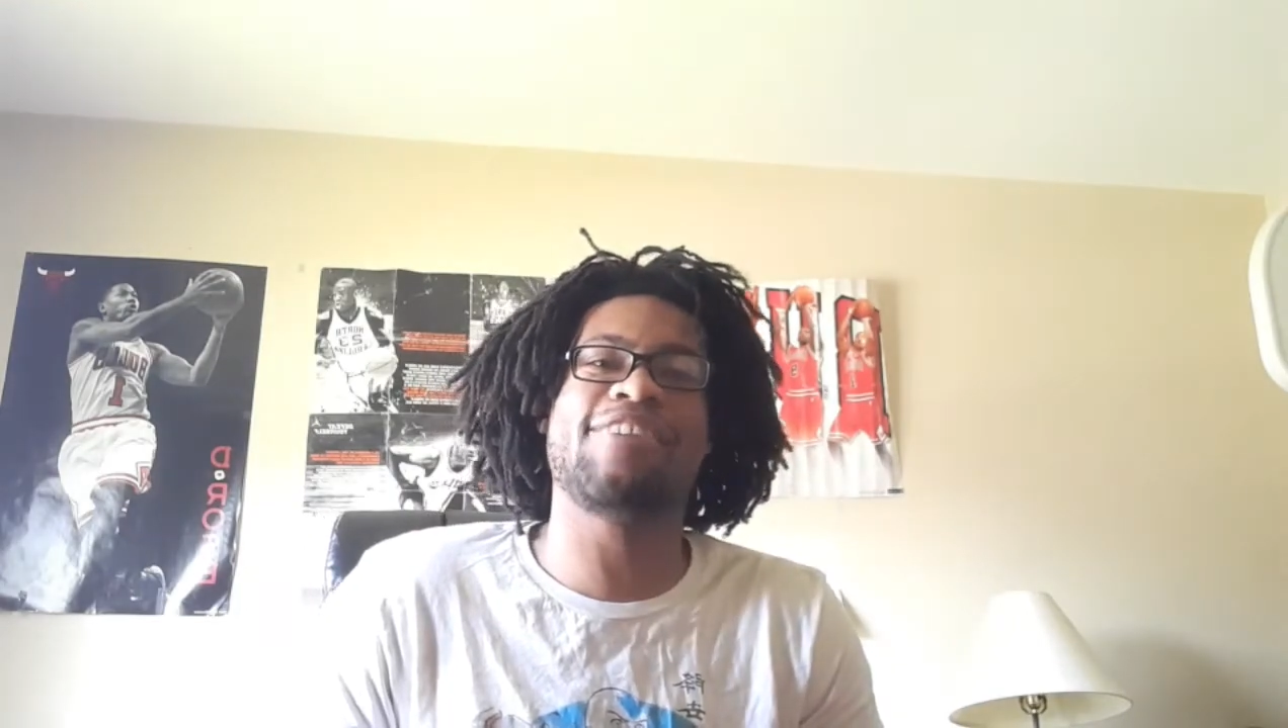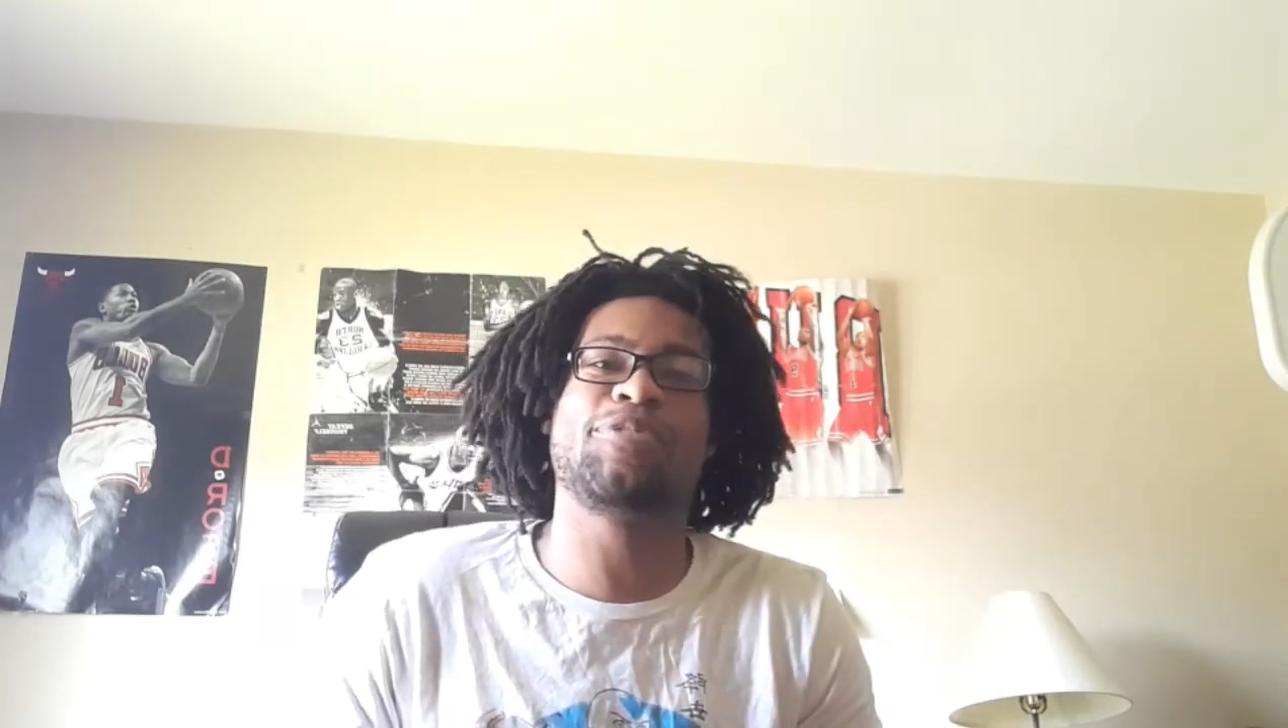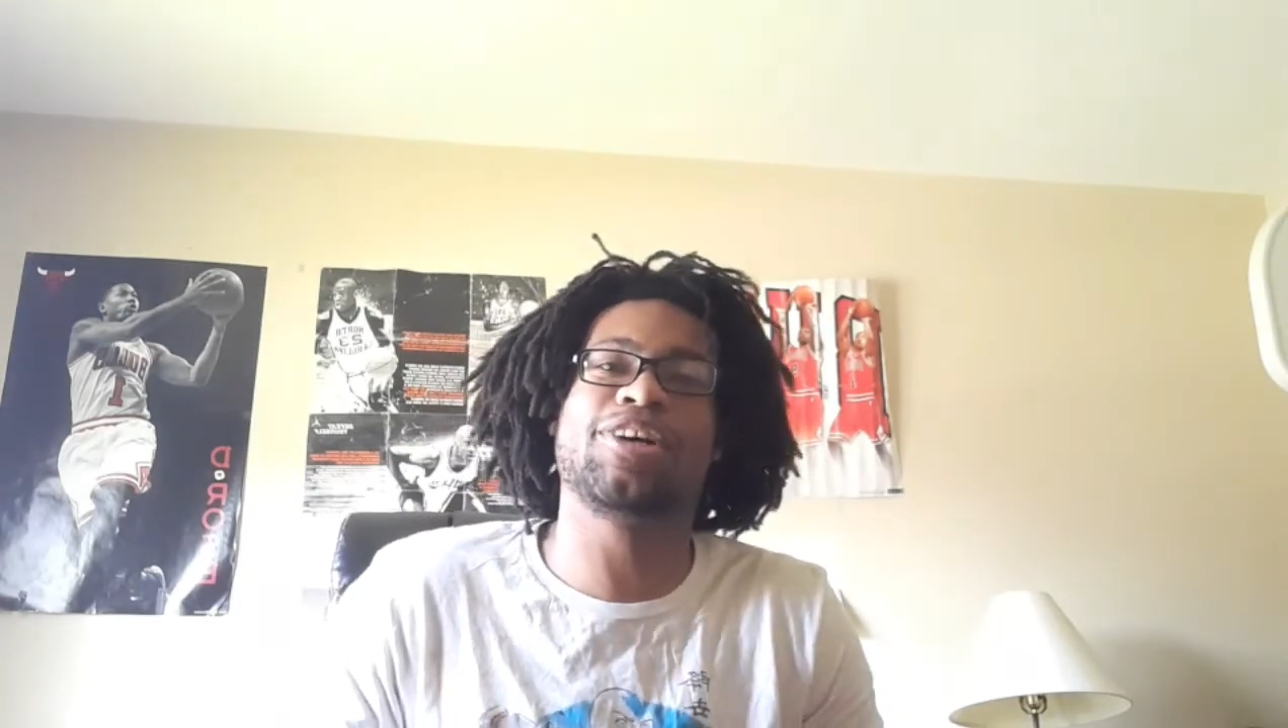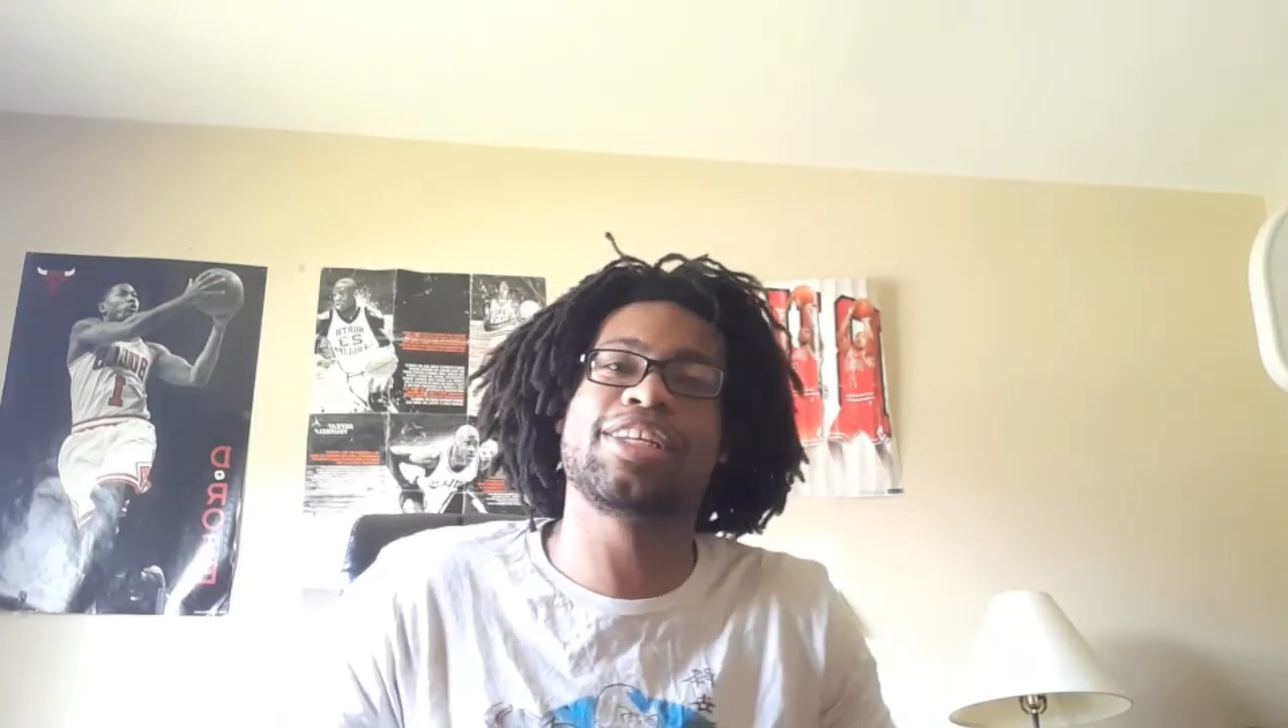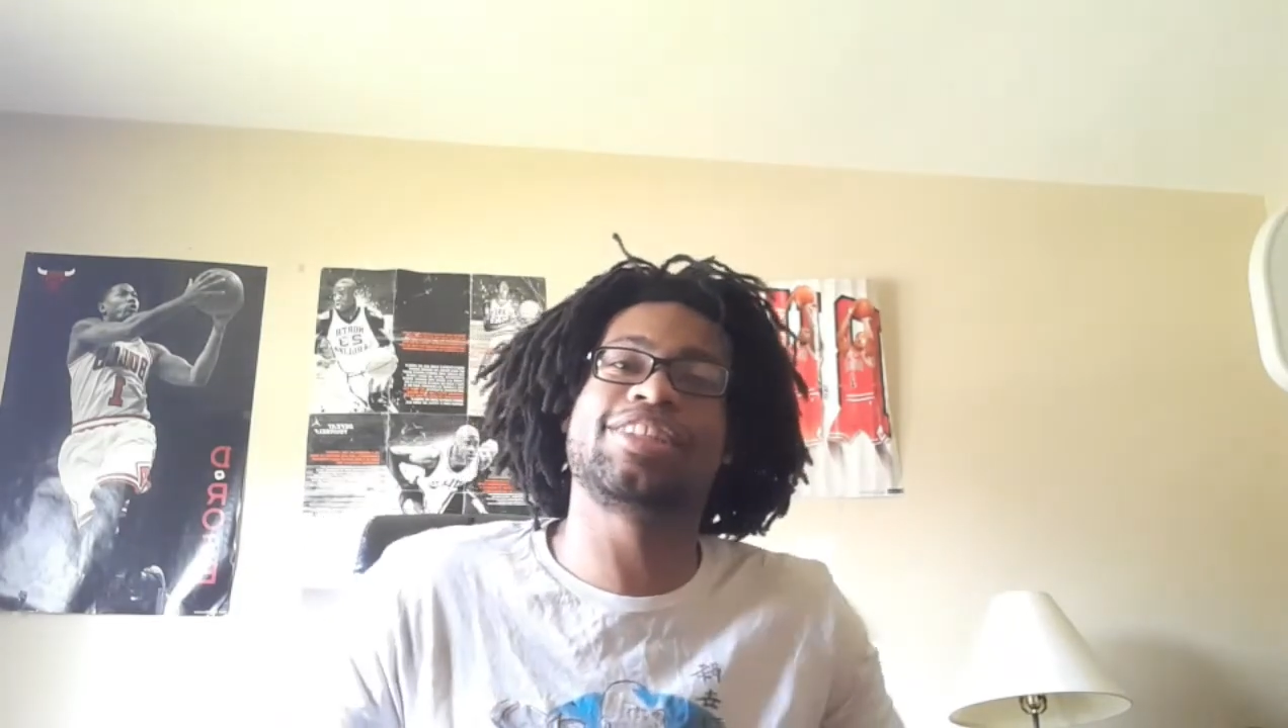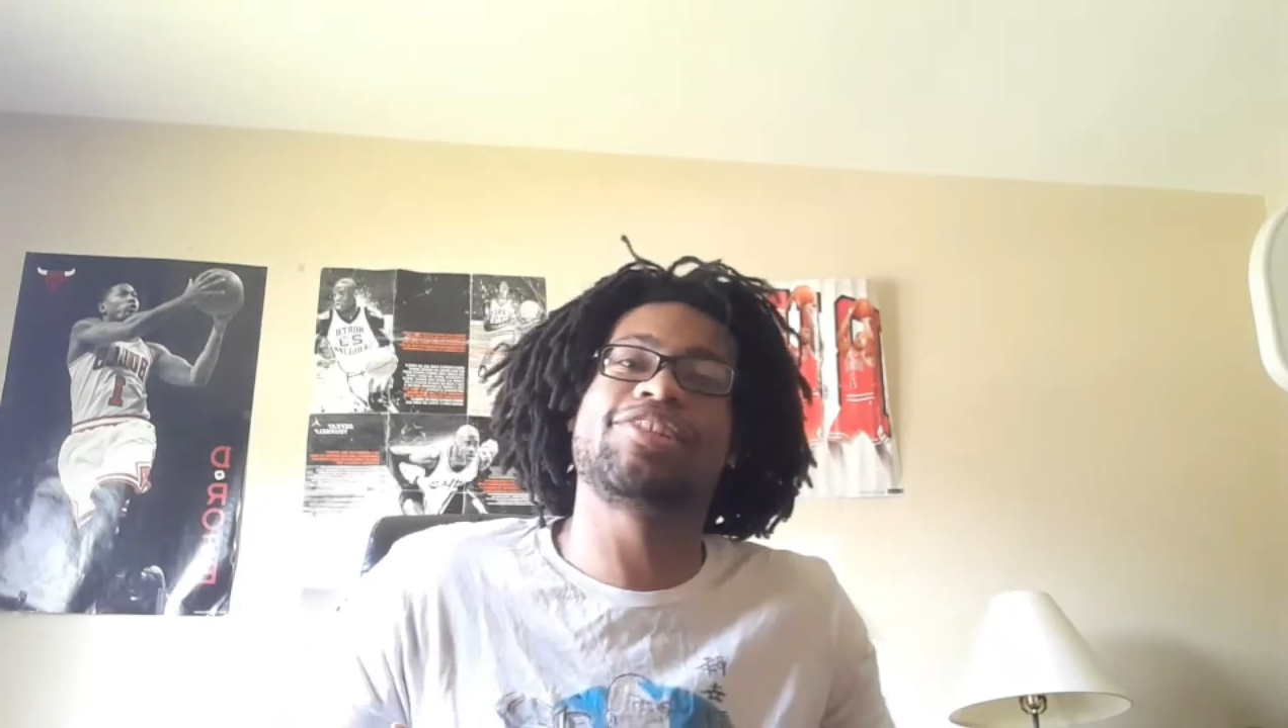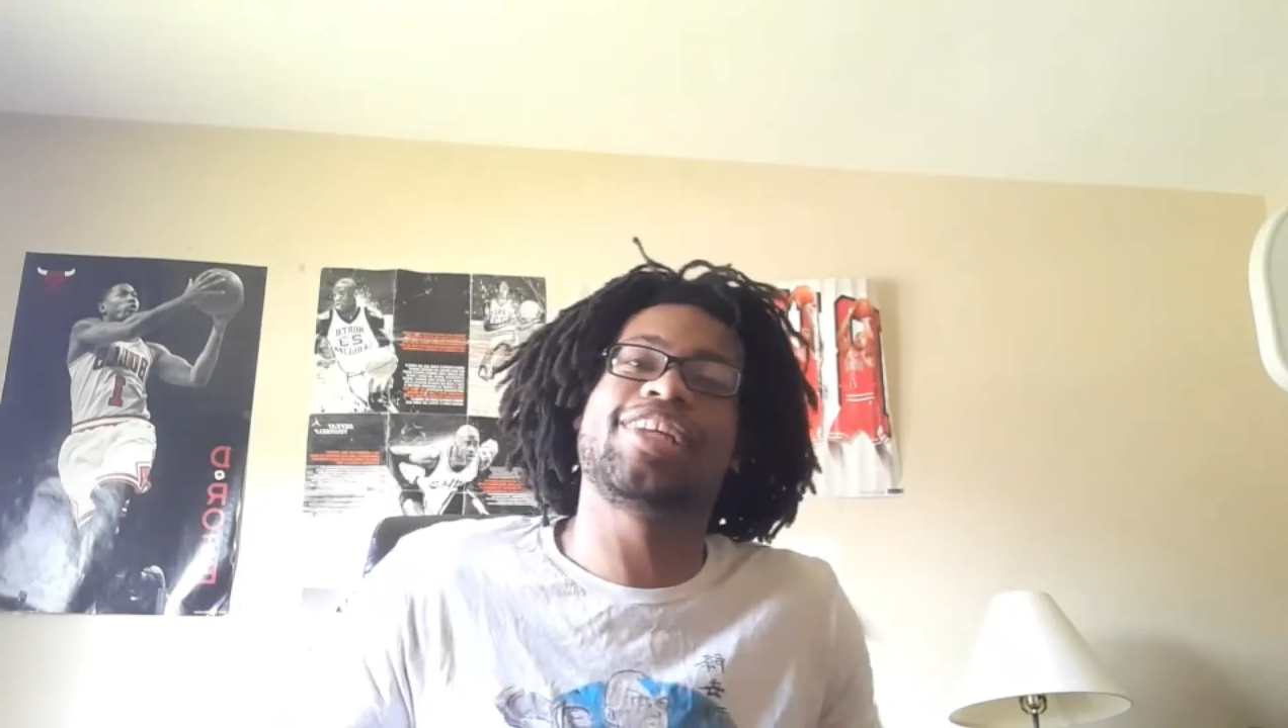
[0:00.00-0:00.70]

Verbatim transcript: I'm gonna do